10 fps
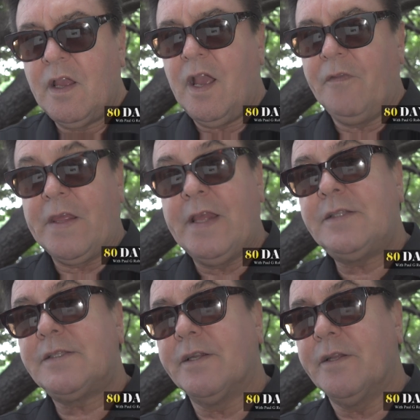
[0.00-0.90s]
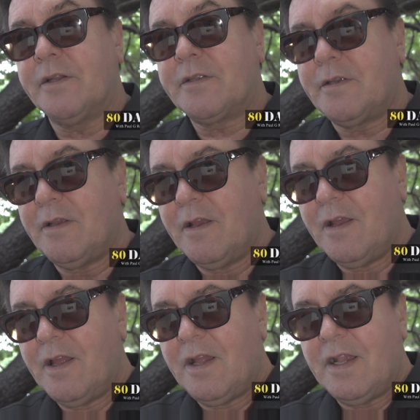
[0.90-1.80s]
and the incident
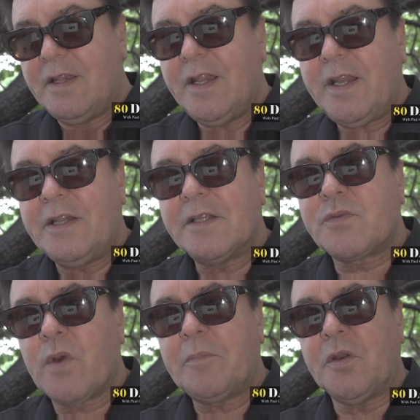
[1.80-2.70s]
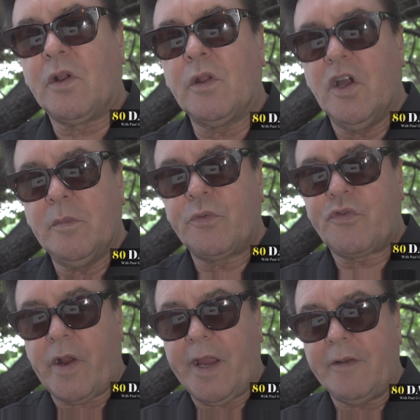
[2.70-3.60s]
nearly disrupted global
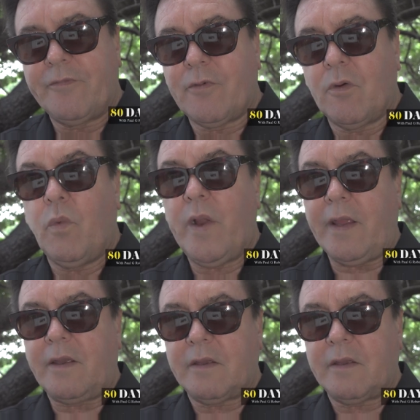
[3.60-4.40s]
trade for a week.